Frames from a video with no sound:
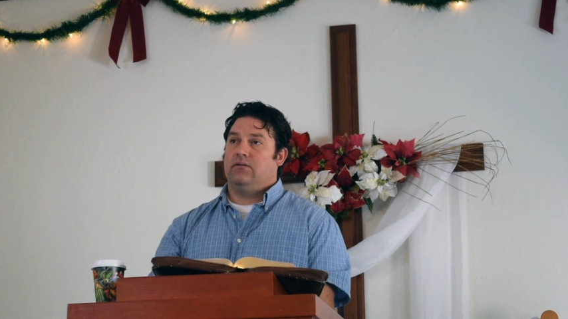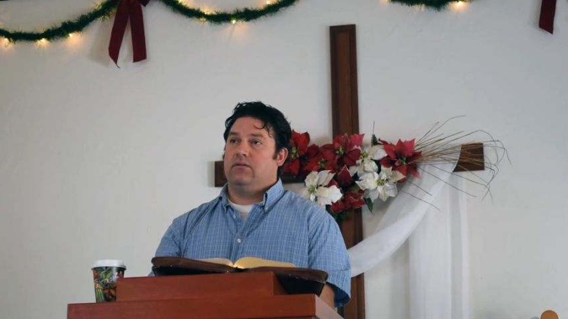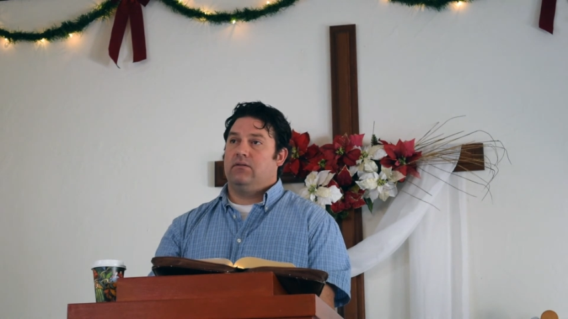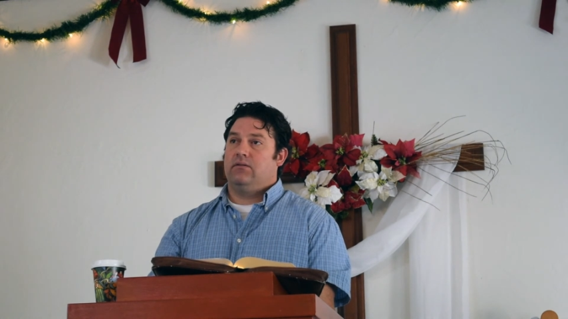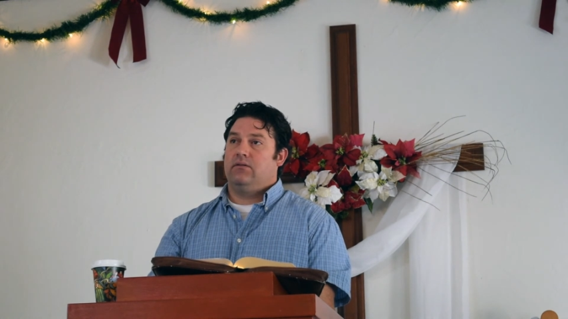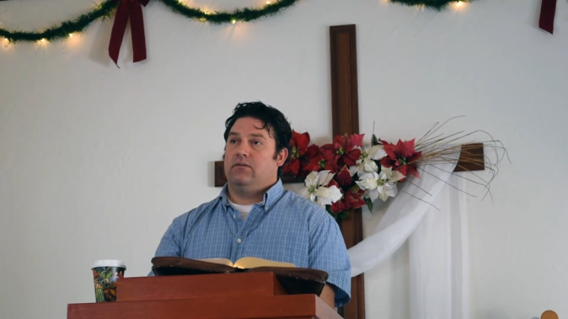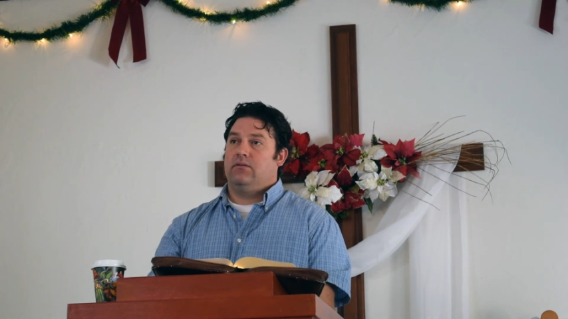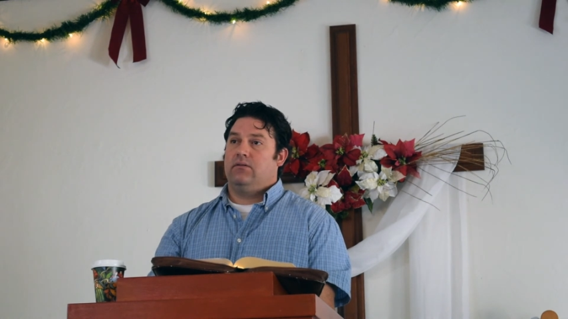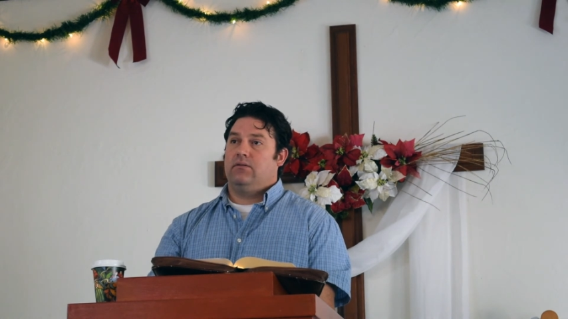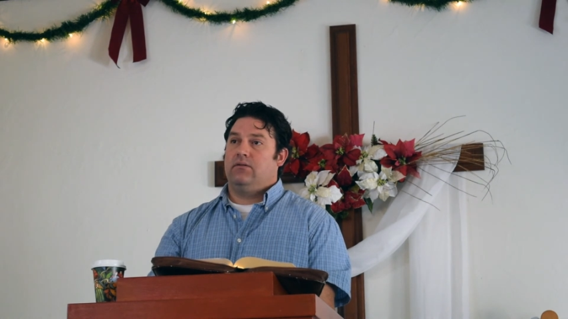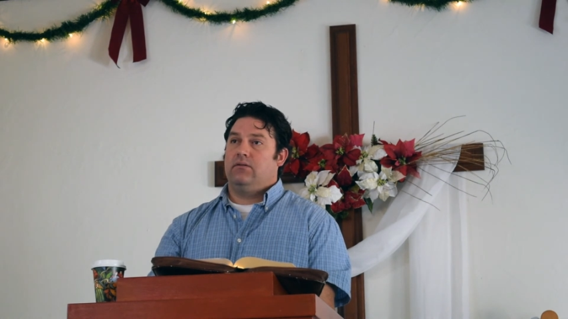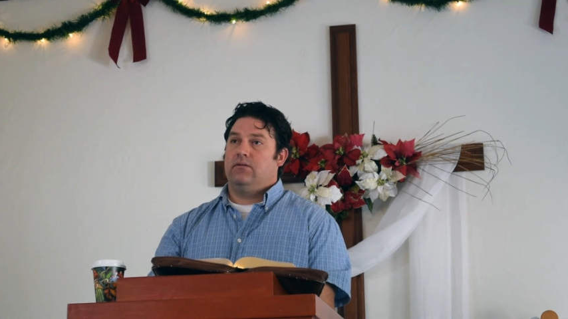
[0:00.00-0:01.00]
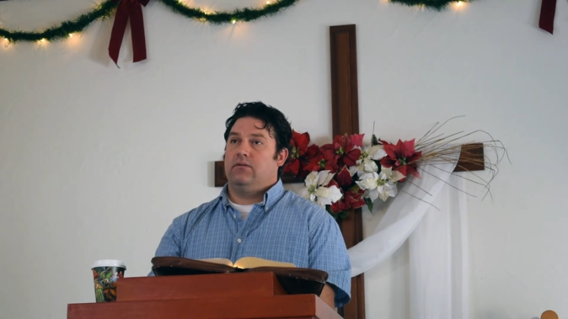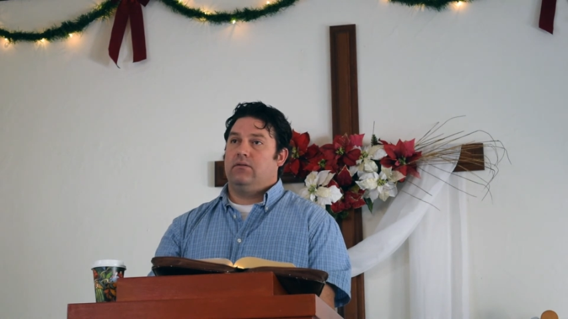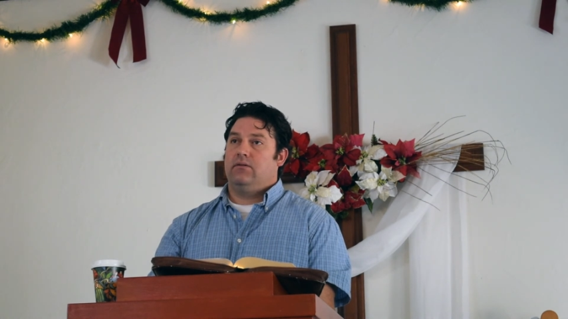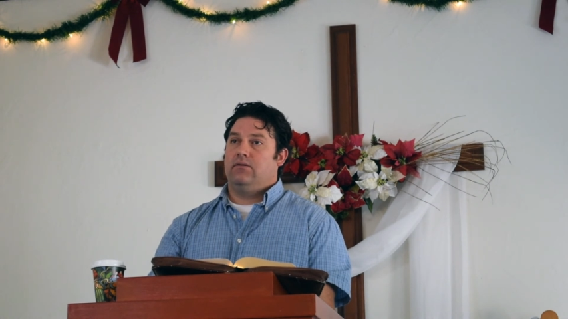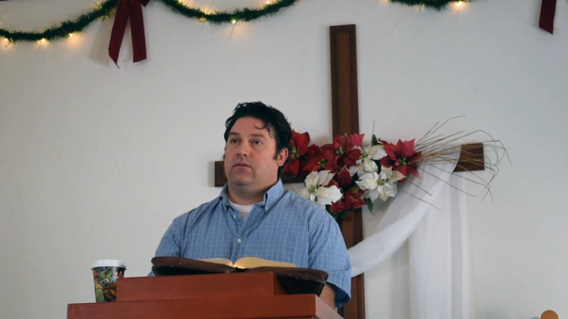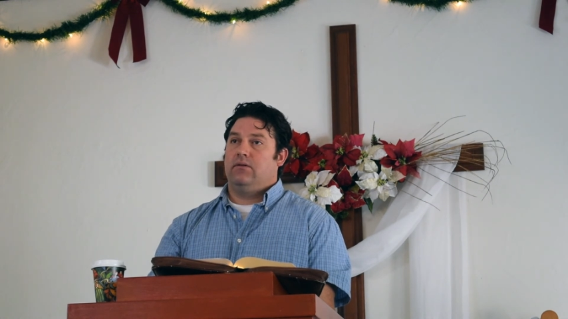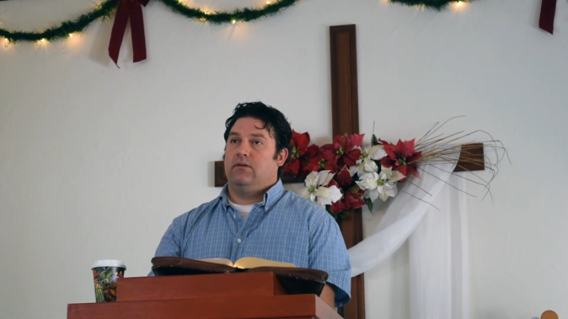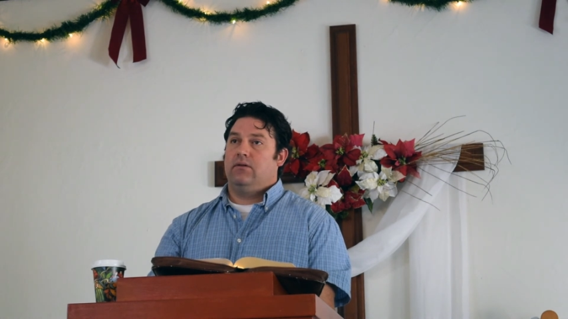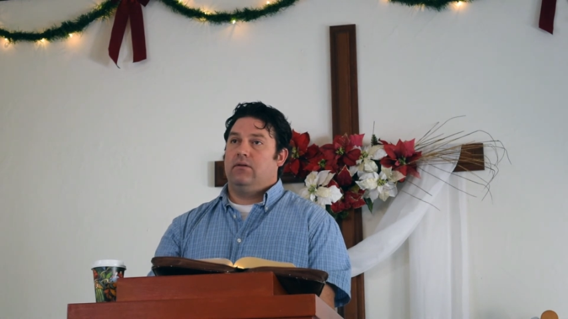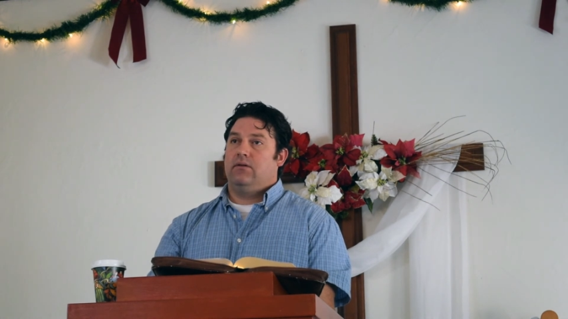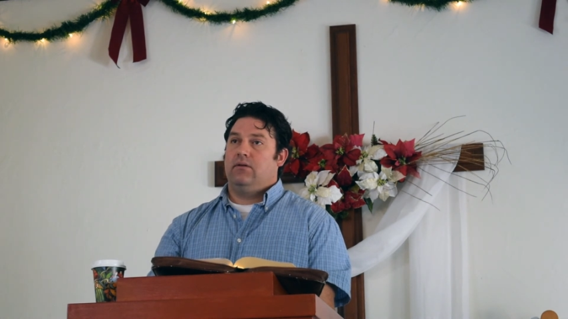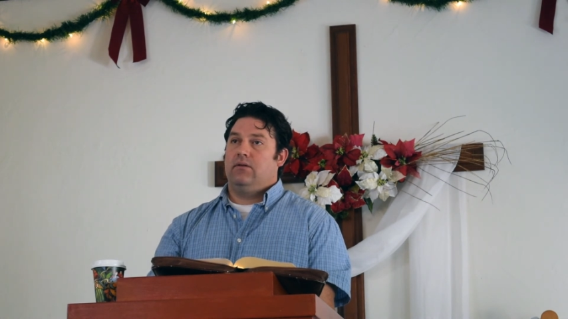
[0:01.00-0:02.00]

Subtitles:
[no speech]